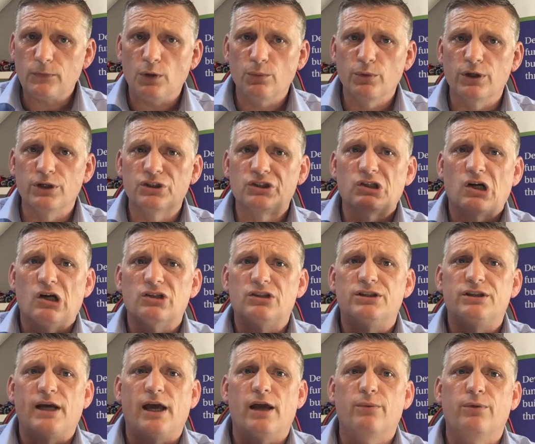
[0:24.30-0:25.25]
I'm going to start
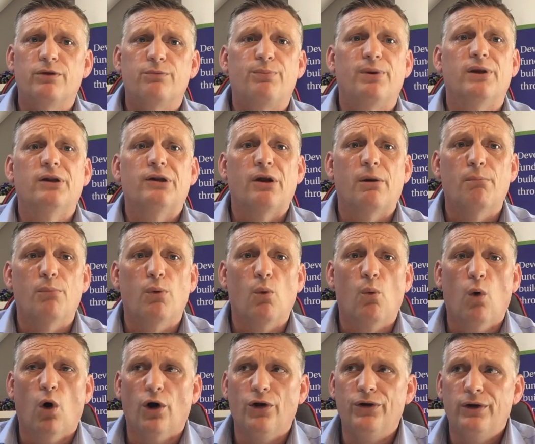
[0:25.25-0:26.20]
today with pillar number
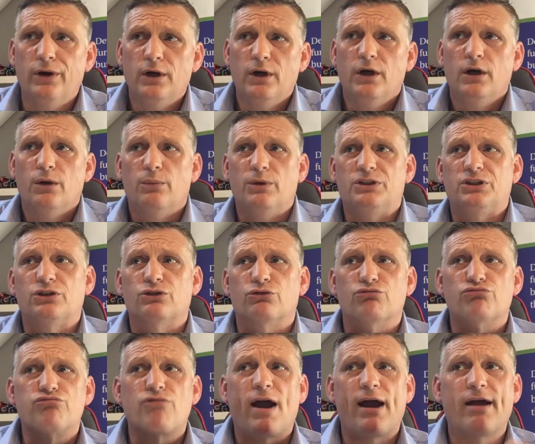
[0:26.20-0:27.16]
1, which is
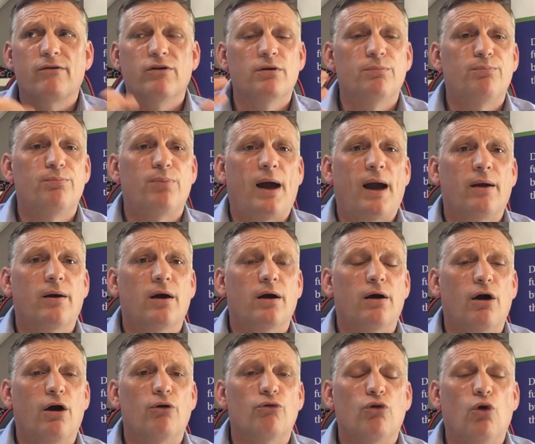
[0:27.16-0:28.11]

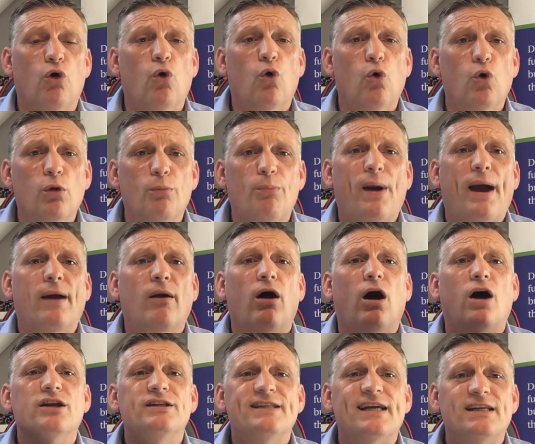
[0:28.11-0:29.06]
all about
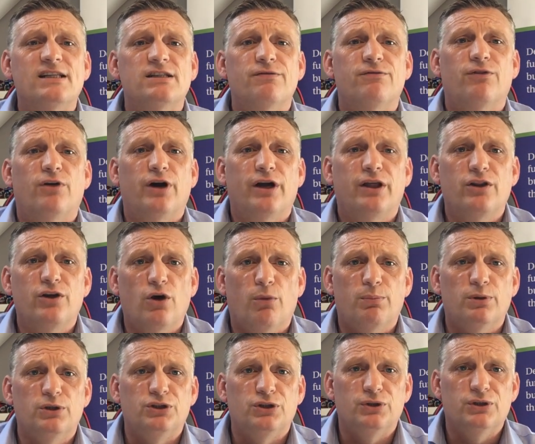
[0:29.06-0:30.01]
identifying the
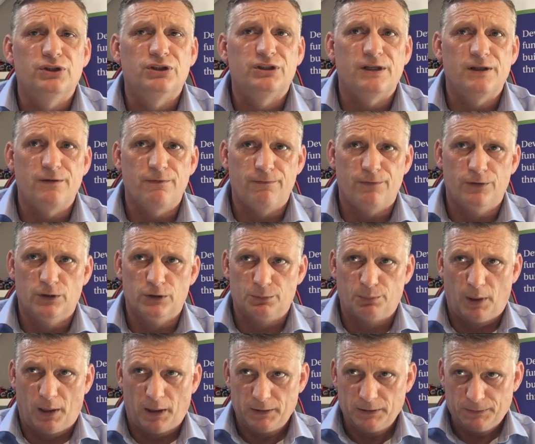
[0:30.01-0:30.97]
opportunity in the first
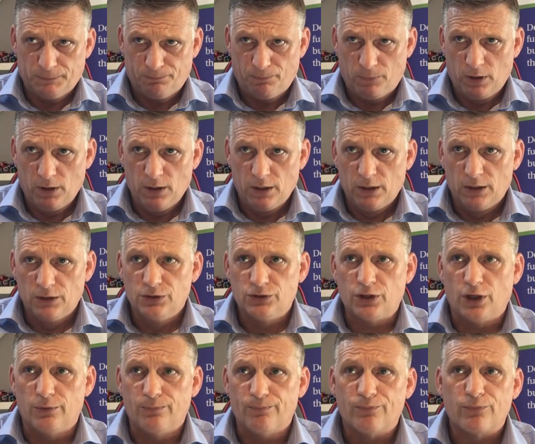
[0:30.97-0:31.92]
place.
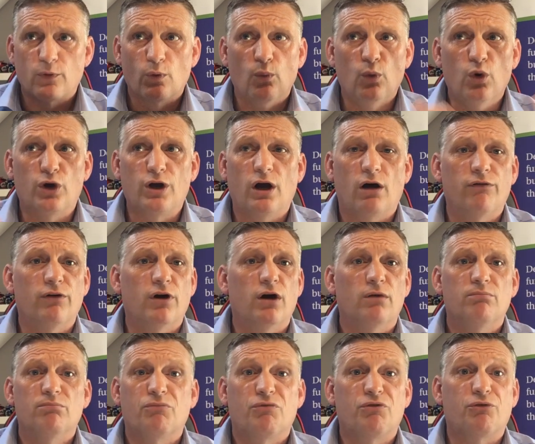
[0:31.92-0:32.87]
So we'll
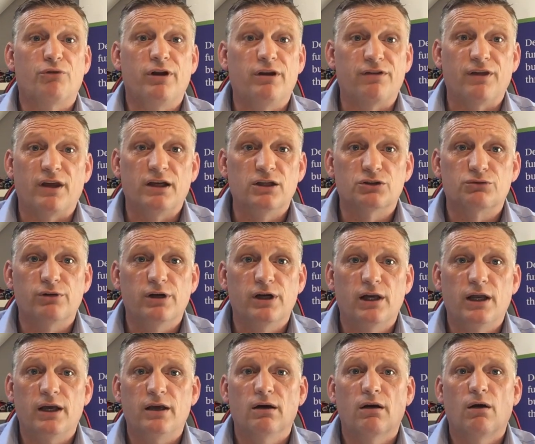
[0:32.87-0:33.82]
cover 3 things
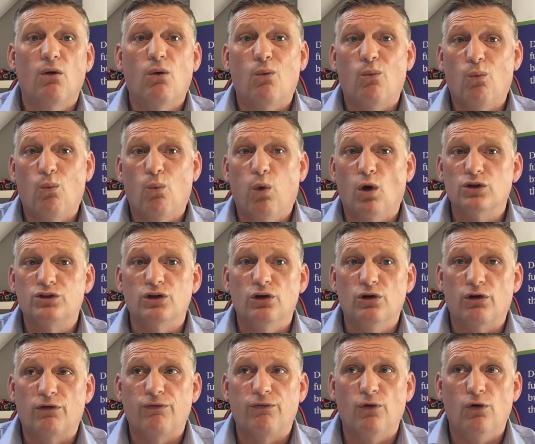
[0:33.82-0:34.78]
really: what to
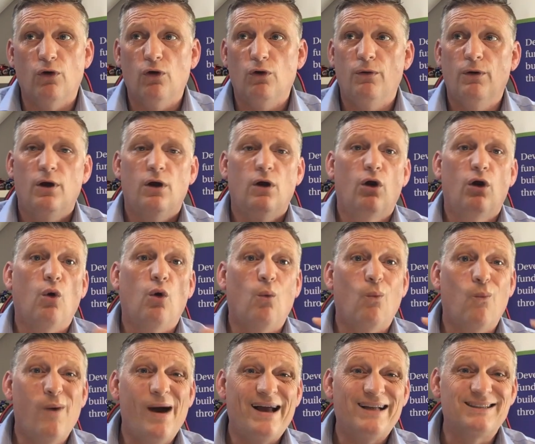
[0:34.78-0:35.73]
look for,
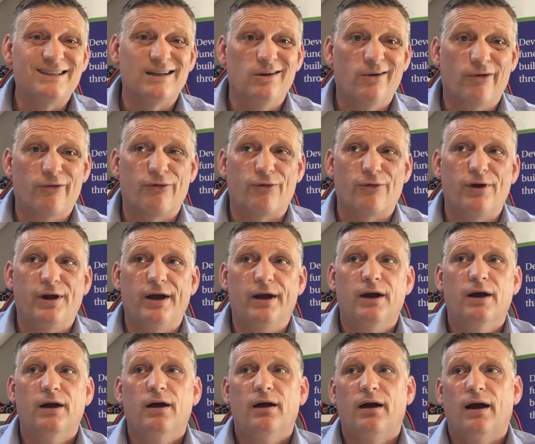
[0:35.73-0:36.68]
where to look for
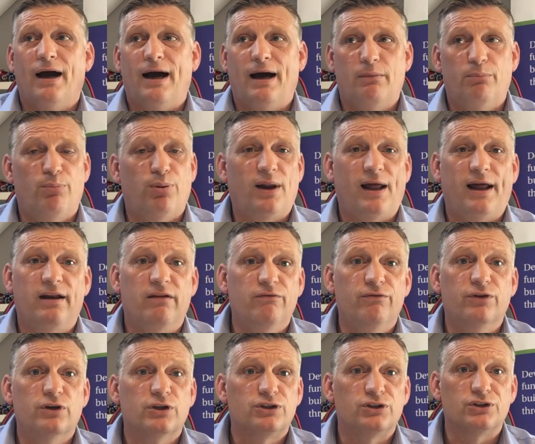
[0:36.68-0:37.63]
it, and planning
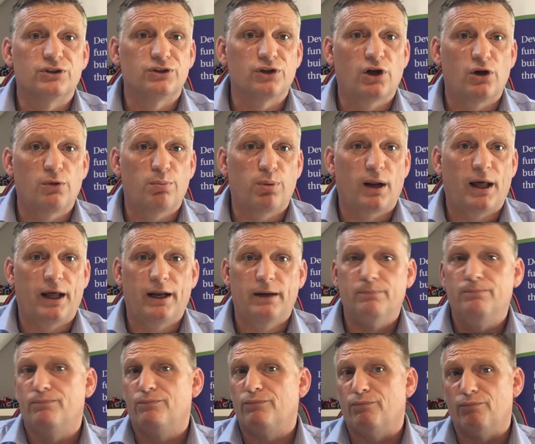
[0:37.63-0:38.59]
versus no
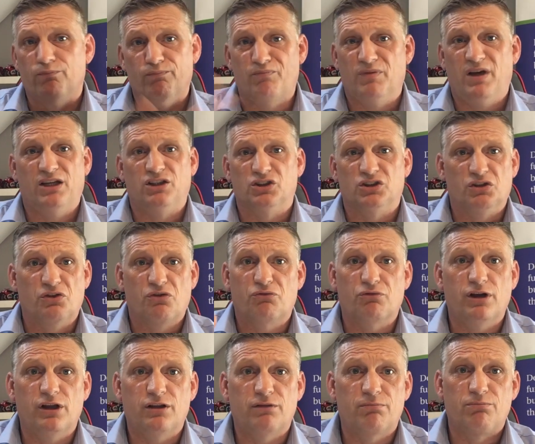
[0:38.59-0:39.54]
planning. They're just the
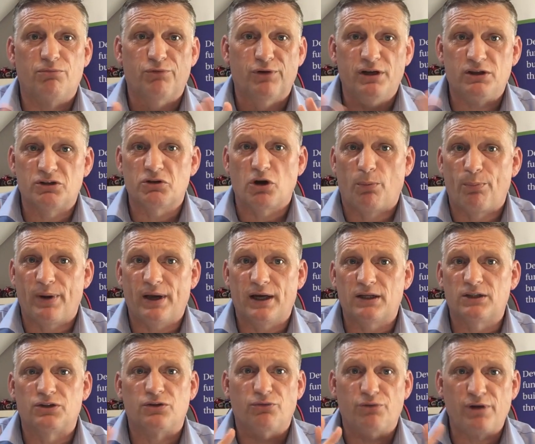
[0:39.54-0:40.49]
three
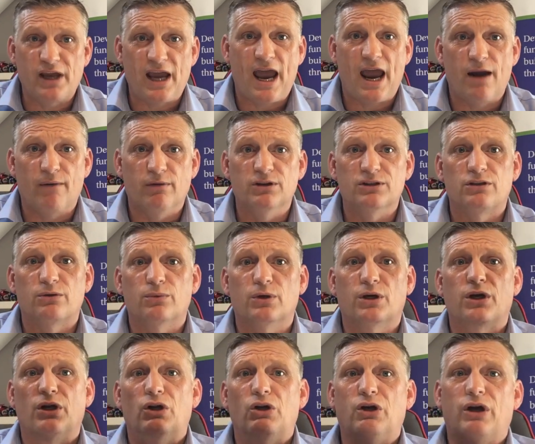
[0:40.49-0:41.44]
topics, 3 areas that we're
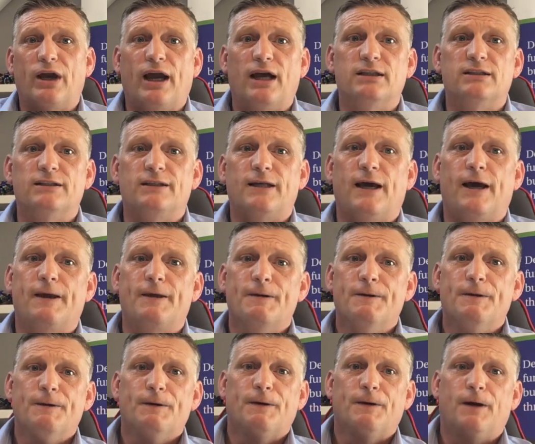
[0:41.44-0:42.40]
going to look at today.
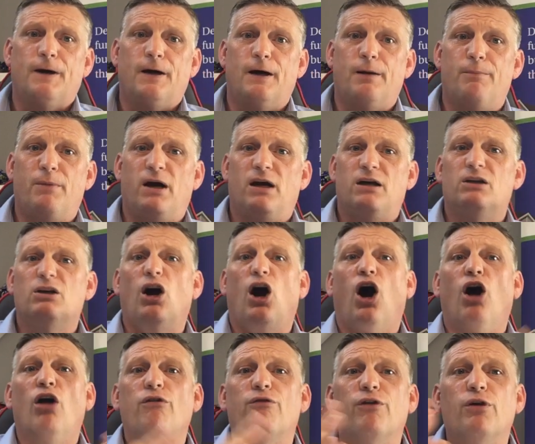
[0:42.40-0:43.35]

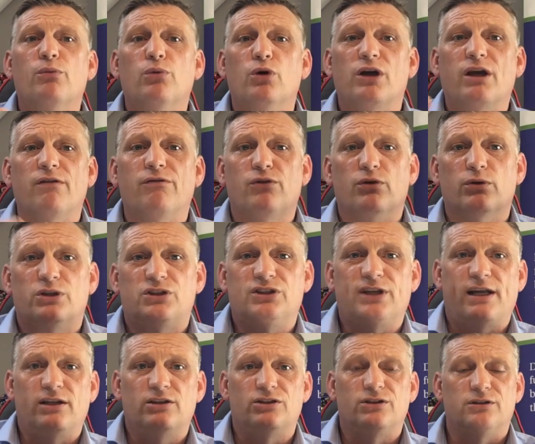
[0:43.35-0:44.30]
Hopefully we'll give you a
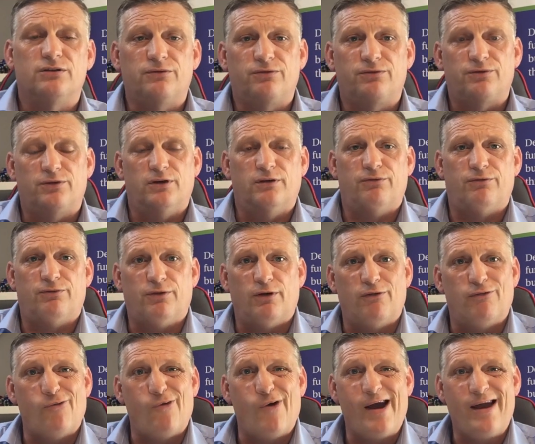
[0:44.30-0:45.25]
sense
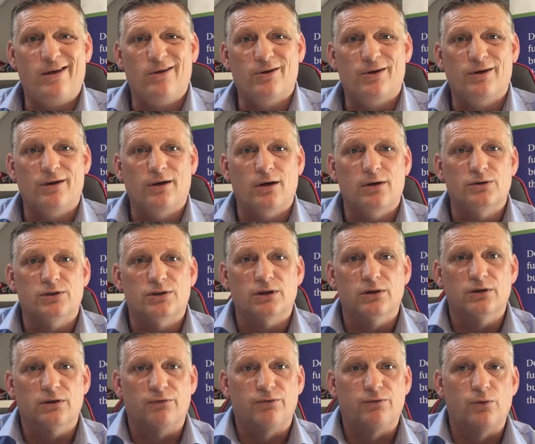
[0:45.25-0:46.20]
of where you can go to
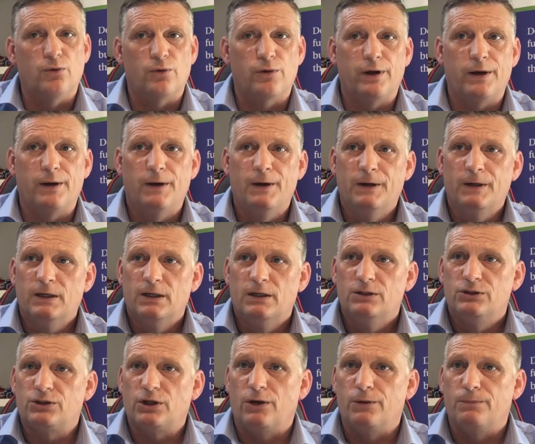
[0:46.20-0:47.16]
look for it.
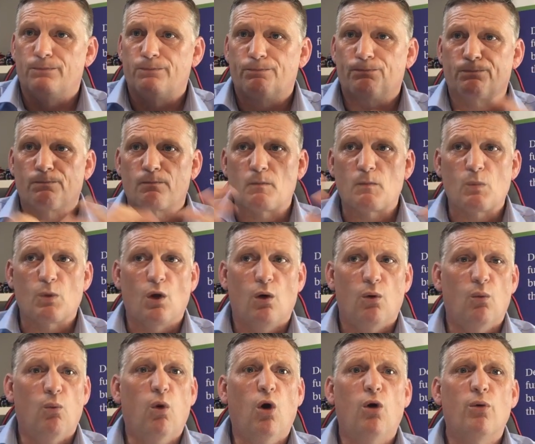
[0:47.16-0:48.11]
So
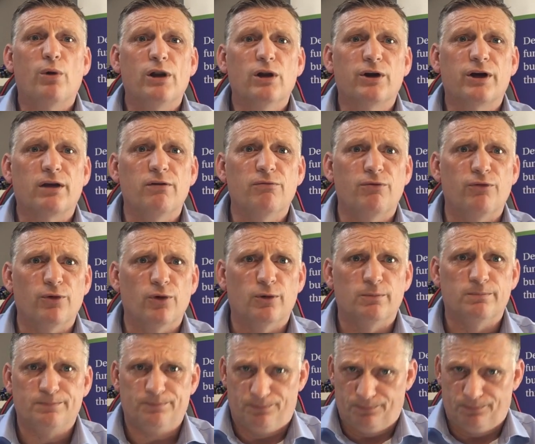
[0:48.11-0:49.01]
what are we looking for?